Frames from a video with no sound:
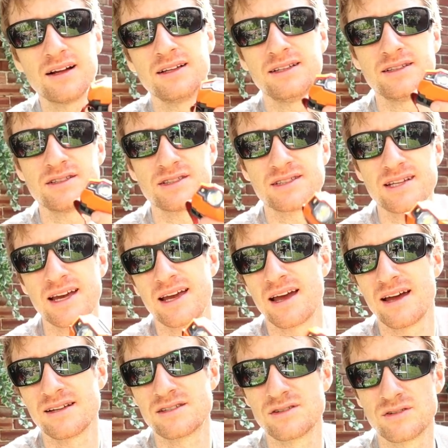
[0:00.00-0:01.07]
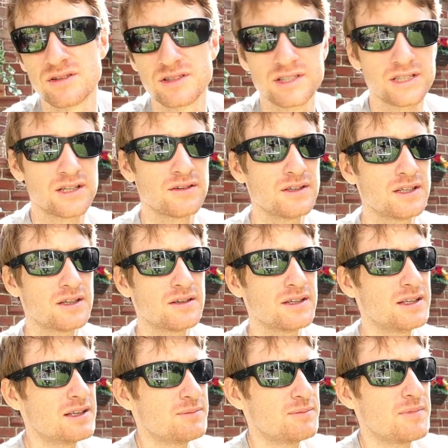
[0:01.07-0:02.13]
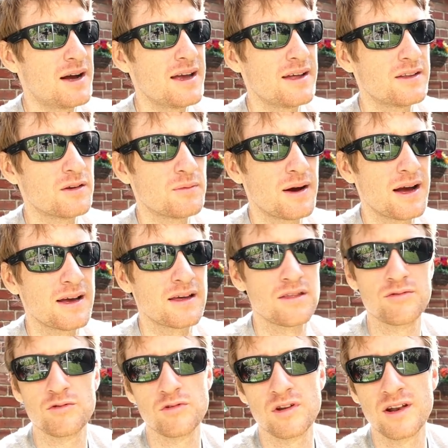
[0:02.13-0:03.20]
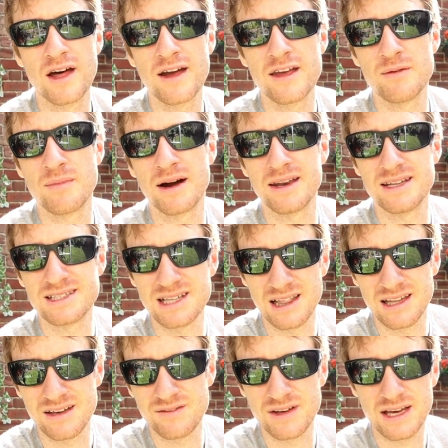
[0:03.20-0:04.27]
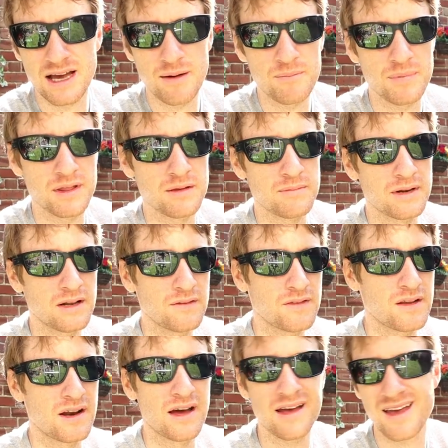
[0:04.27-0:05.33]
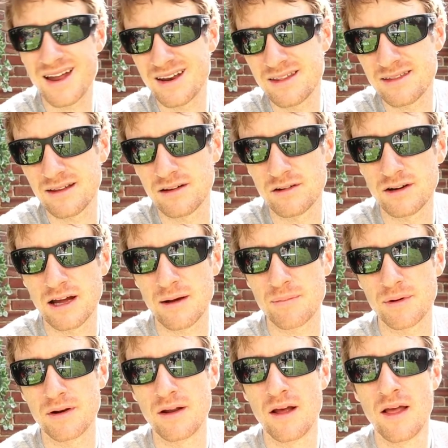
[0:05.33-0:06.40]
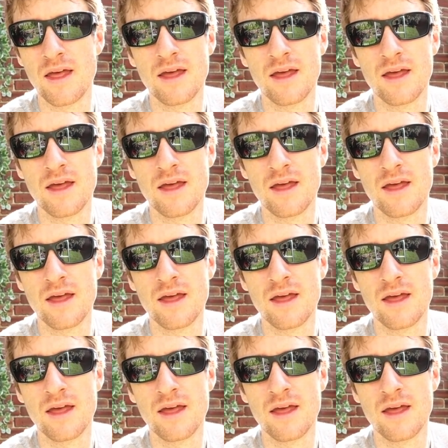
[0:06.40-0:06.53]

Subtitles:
you just take a head torch, you know. You might end up hiking through the night, you might need to leave your camp in the middle of the night, anything could happen.